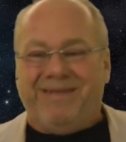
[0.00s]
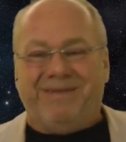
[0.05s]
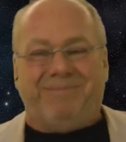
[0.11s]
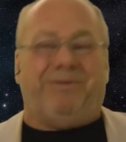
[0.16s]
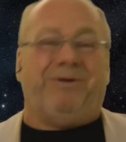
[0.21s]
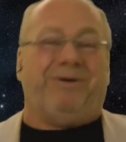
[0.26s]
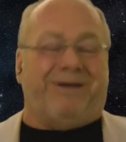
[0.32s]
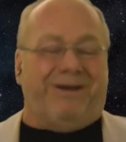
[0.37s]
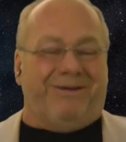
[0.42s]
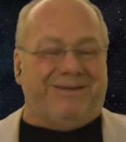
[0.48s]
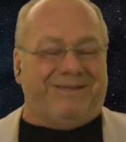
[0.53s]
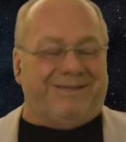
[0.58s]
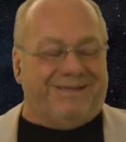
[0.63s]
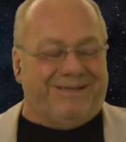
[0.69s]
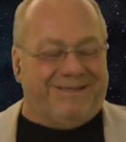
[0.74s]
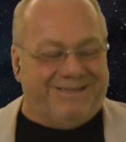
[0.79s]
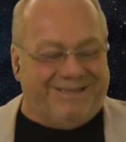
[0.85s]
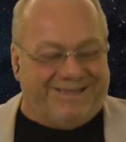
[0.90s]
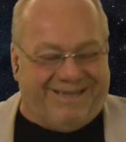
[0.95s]
Pure
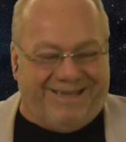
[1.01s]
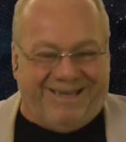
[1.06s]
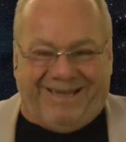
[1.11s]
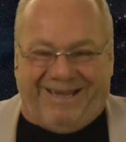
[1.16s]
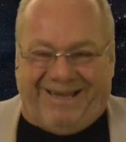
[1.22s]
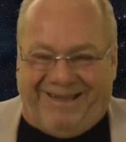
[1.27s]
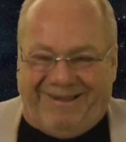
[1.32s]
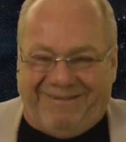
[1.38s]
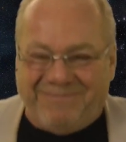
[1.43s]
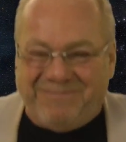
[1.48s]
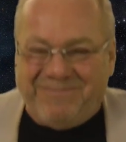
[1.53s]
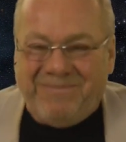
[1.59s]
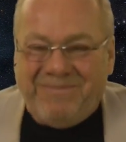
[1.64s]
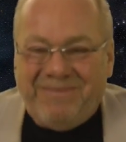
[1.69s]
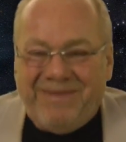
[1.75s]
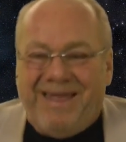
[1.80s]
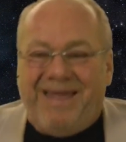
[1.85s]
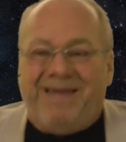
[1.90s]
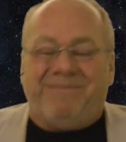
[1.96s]
coincidence.
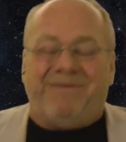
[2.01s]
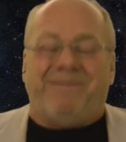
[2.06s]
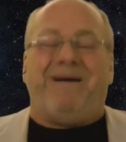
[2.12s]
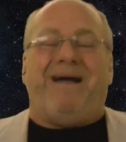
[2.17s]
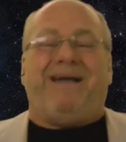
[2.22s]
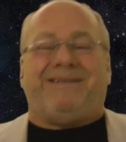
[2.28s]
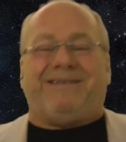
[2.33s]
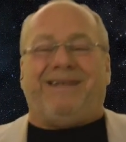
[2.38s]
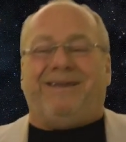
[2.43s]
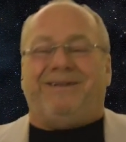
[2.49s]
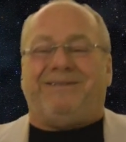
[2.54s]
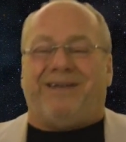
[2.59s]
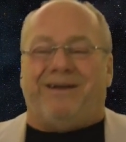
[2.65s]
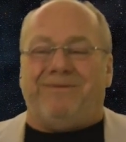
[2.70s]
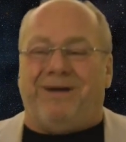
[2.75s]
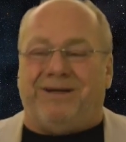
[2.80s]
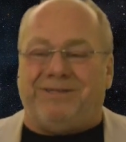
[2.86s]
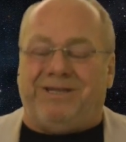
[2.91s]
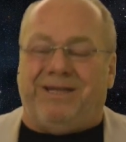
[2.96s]
But Max, thank you so
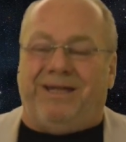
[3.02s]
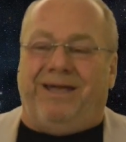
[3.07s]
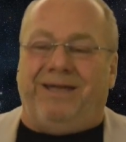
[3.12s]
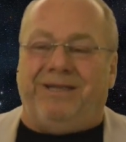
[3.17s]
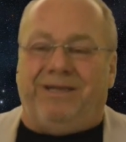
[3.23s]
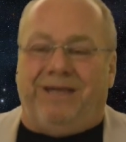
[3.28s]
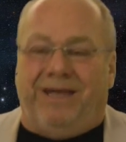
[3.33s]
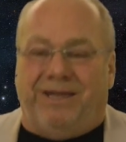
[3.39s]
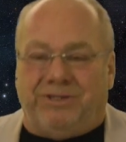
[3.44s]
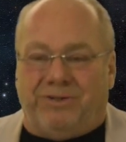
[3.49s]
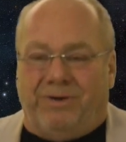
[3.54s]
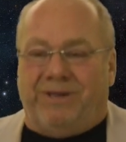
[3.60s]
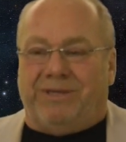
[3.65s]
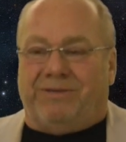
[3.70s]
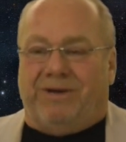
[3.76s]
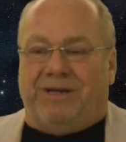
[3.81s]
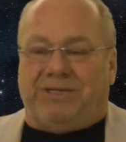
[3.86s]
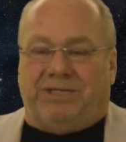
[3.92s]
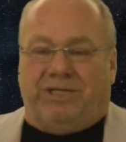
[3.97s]
much. Enjoy
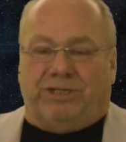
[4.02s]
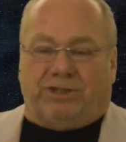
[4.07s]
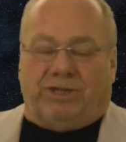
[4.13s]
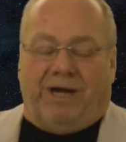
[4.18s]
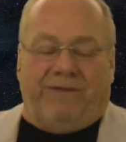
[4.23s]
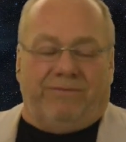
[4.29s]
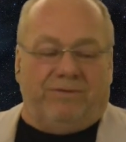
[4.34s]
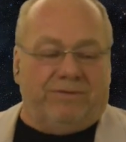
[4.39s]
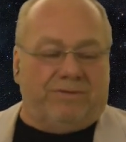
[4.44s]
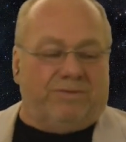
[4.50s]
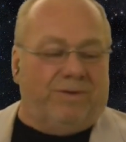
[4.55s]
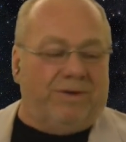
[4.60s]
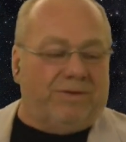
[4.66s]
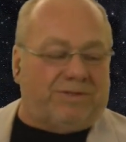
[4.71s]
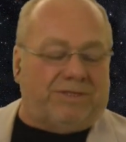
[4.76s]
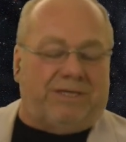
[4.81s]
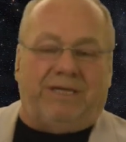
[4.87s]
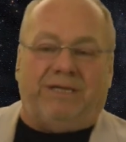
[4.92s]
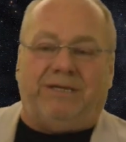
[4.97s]
the rest of your travels. We'll
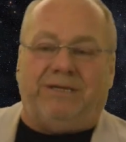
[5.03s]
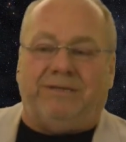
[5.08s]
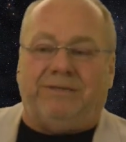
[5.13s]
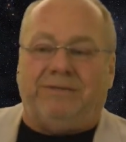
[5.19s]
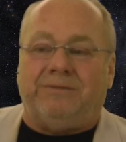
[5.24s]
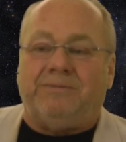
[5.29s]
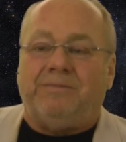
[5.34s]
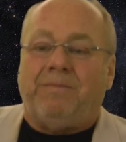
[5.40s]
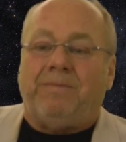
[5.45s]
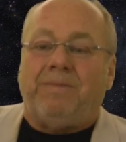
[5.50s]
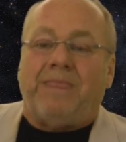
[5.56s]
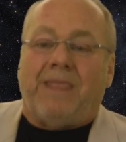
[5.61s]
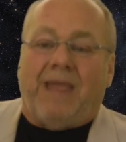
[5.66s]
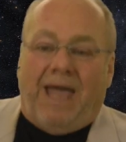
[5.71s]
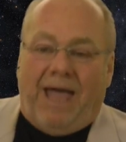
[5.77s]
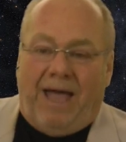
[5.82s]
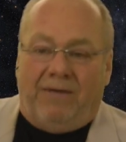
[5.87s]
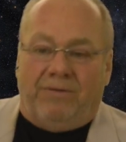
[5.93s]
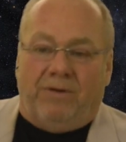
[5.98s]
see you
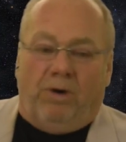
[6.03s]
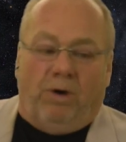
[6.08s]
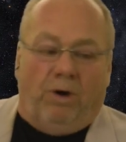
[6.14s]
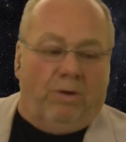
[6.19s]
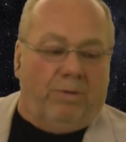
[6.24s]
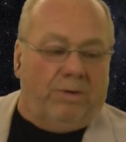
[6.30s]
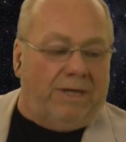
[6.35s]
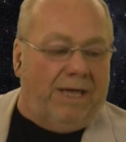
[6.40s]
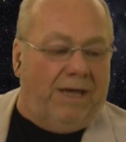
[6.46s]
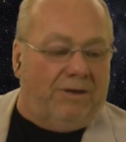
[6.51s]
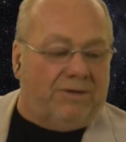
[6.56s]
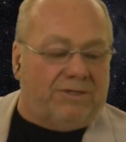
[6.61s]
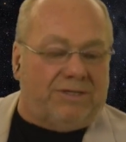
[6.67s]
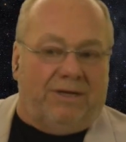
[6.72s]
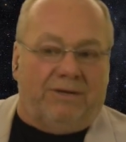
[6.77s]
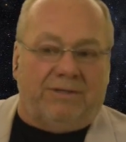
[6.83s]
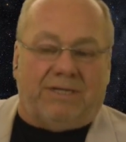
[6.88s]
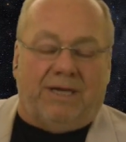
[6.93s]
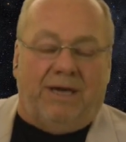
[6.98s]
at the Horwood House
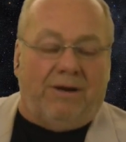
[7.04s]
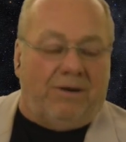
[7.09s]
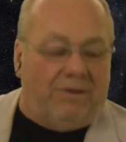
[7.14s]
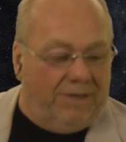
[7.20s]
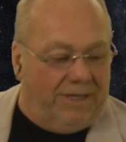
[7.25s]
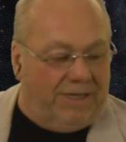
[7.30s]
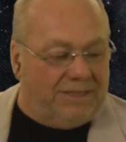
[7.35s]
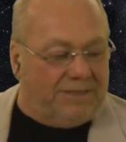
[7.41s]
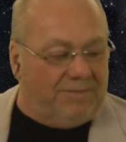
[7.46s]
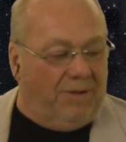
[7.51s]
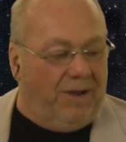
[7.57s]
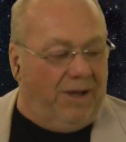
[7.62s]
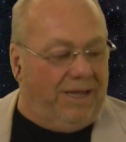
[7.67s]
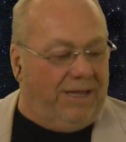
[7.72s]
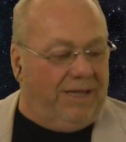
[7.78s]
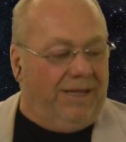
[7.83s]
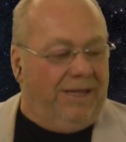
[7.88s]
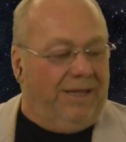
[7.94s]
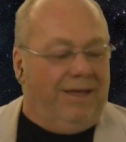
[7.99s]
Hotel. Here's
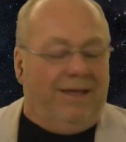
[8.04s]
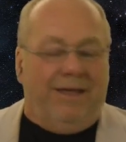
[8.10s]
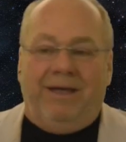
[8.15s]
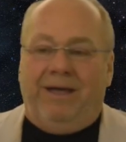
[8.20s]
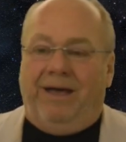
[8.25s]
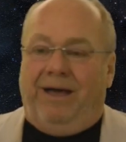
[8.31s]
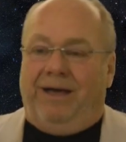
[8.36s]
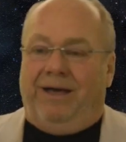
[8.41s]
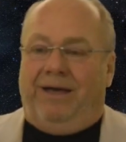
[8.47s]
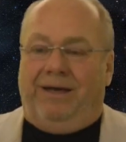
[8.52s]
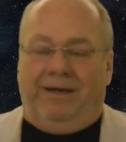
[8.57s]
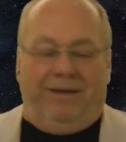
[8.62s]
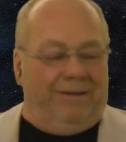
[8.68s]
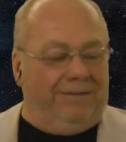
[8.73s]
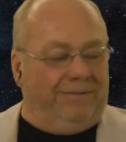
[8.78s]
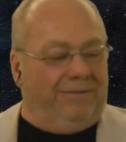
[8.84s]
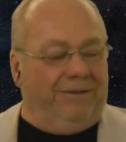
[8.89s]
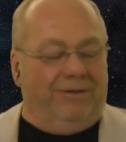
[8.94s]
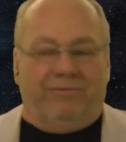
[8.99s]
my
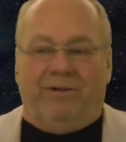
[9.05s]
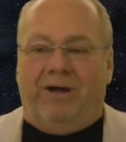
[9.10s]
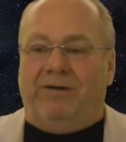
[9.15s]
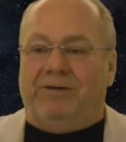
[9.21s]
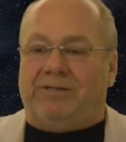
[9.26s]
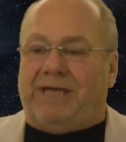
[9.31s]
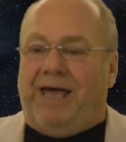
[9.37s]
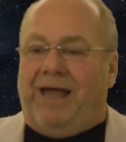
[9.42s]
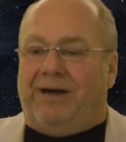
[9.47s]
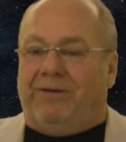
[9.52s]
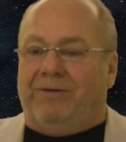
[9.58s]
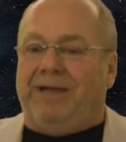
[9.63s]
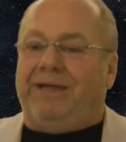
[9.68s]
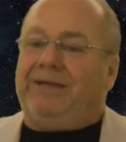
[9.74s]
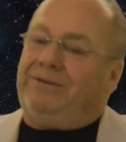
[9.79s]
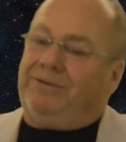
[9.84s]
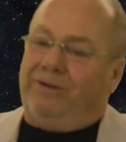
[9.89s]
Rogues Gallery.